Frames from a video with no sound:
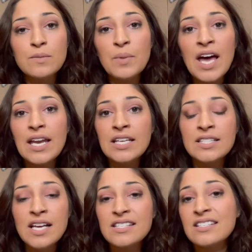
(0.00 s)
but it
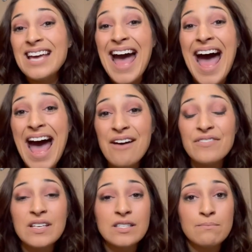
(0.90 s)
doesn't have
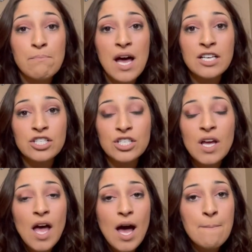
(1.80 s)
as much
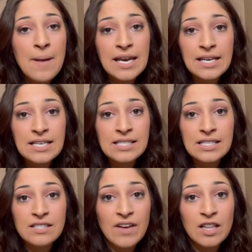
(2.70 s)
amenities
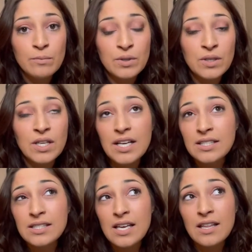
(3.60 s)
as available
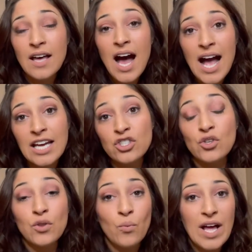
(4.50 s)
as, say, the Heights
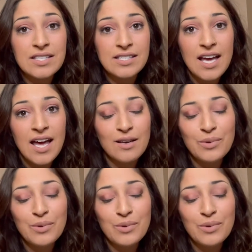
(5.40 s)
or the West End.